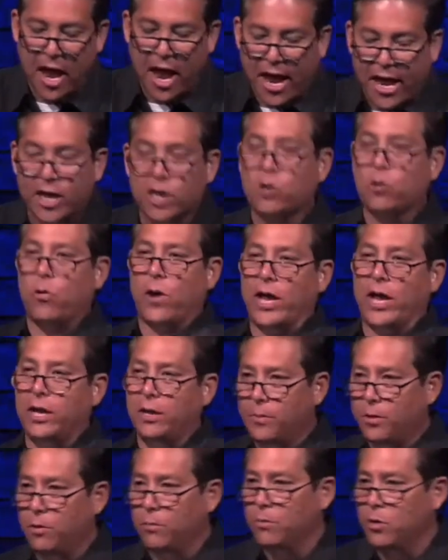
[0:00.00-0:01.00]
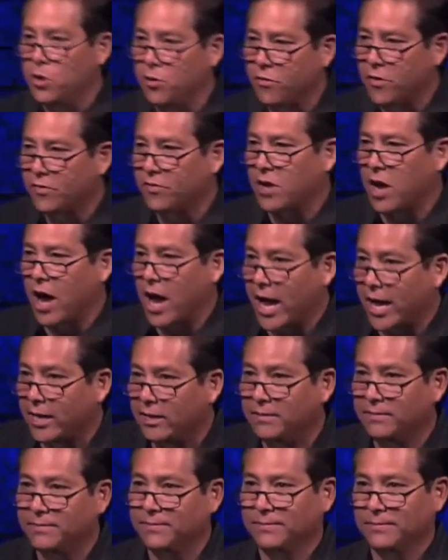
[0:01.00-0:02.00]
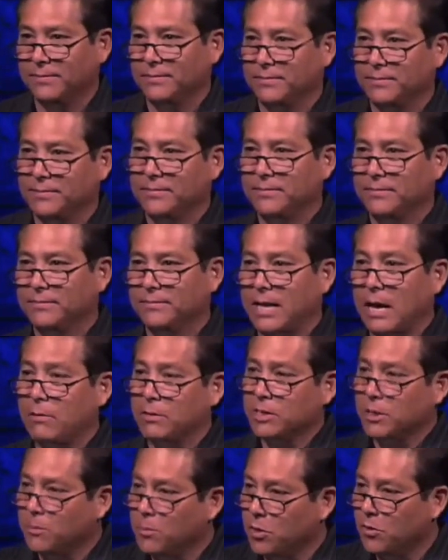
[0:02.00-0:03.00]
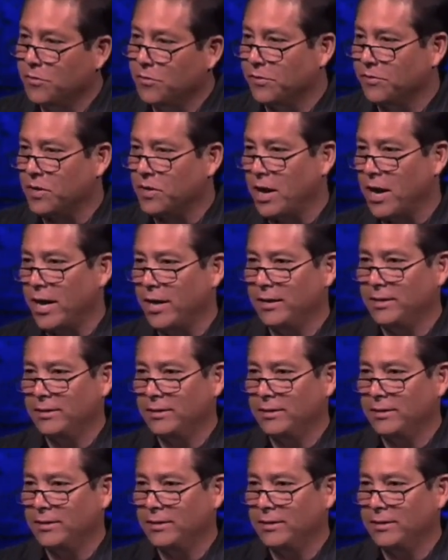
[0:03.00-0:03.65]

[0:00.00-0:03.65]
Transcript: incredible move of God, that was a move of God,